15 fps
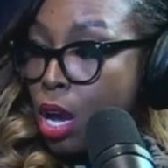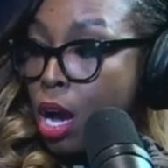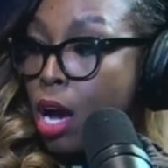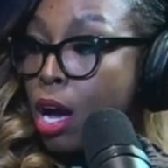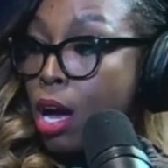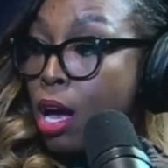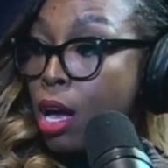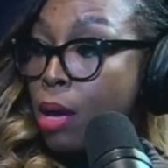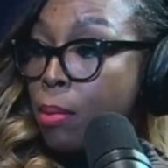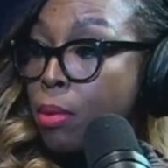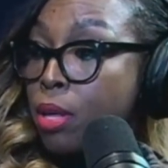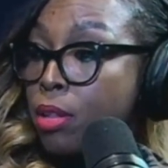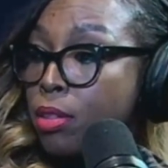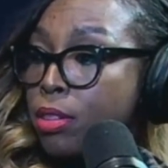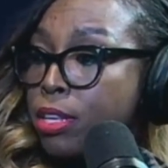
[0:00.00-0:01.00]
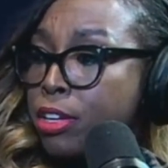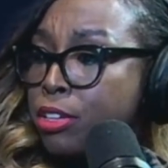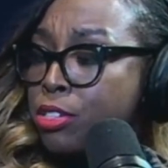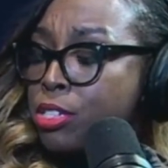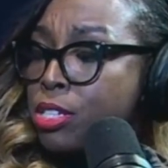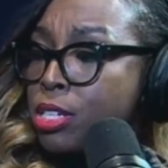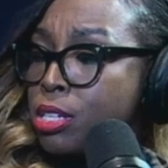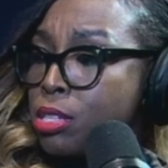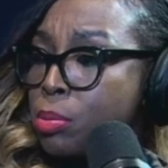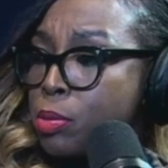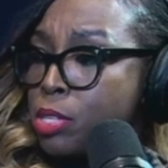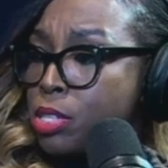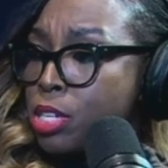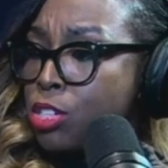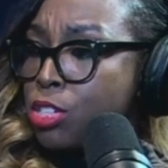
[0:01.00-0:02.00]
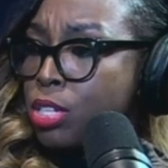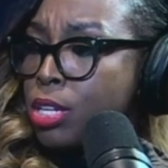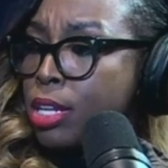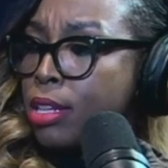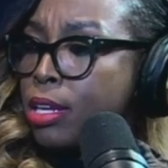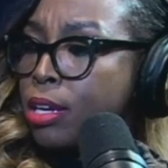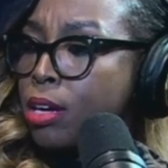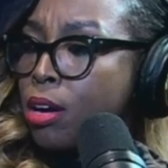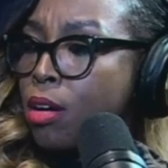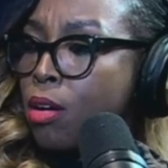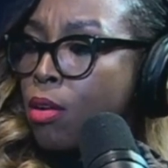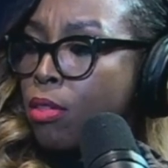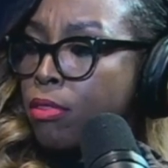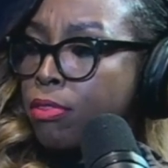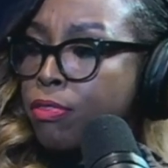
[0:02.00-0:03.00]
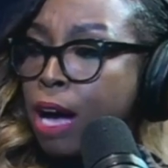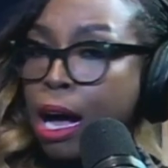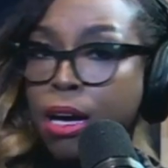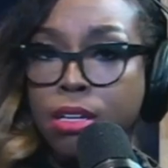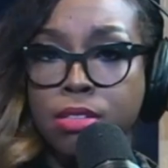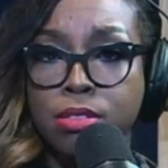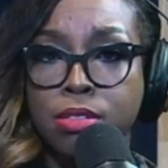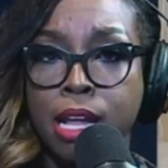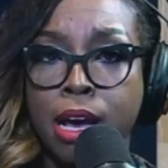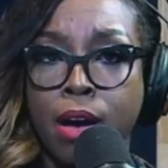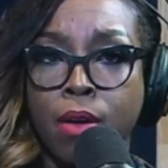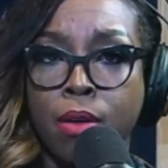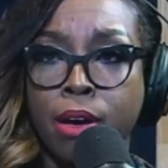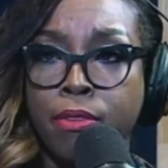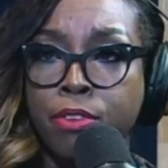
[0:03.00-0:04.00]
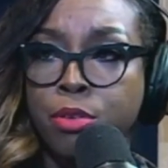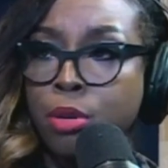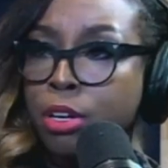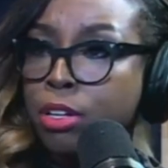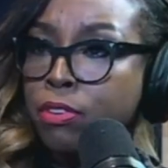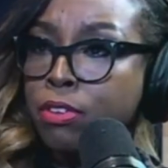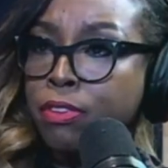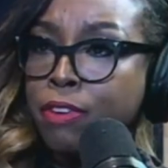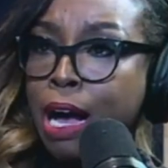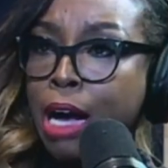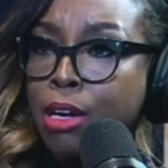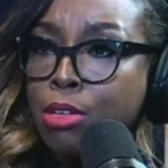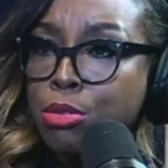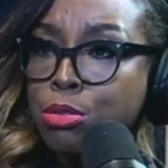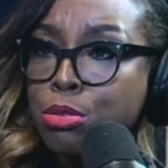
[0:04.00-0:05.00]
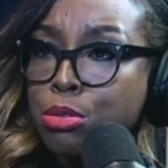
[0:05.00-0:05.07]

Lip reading: There's this position that they call the fox. Now, have you heard of the fox?